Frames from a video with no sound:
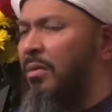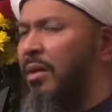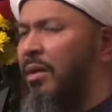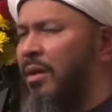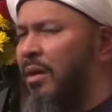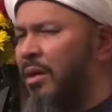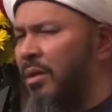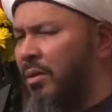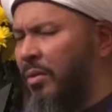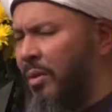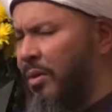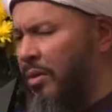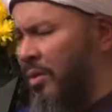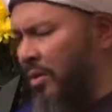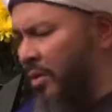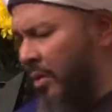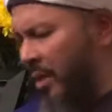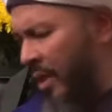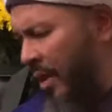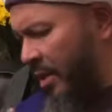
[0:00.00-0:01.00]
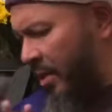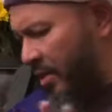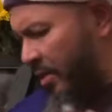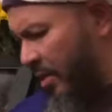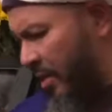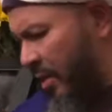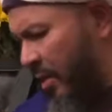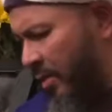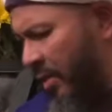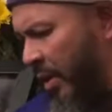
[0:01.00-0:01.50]
we're not going to look at
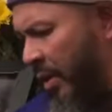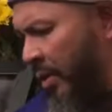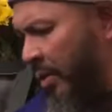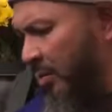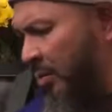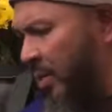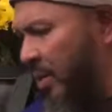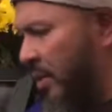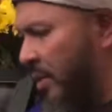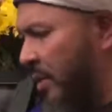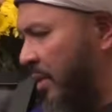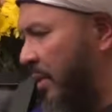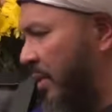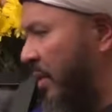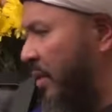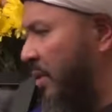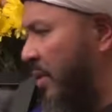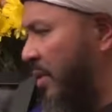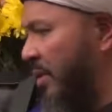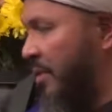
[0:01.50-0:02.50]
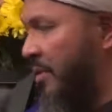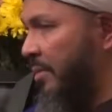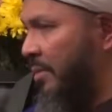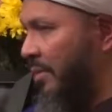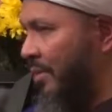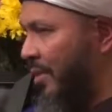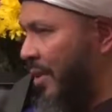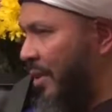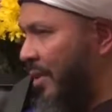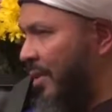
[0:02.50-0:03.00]
the real world and just